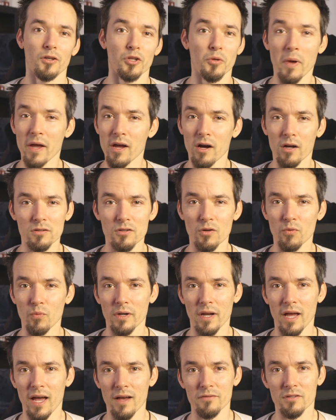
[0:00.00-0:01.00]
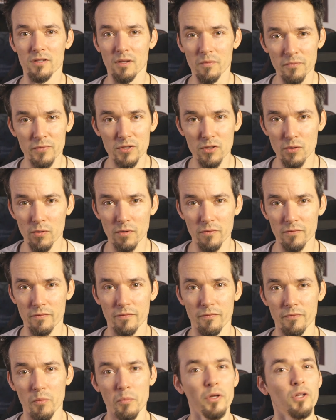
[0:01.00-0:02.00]
You may also want to have some sort of
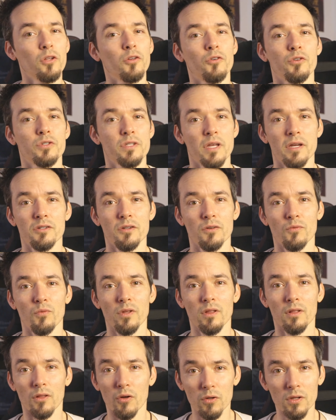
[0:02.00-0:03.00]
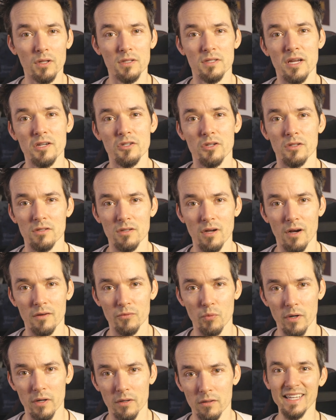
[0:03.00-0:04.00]
familiarization with localization
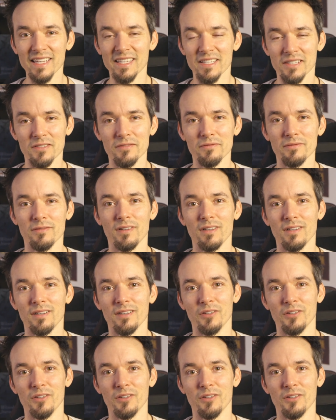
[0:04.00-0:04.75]
software if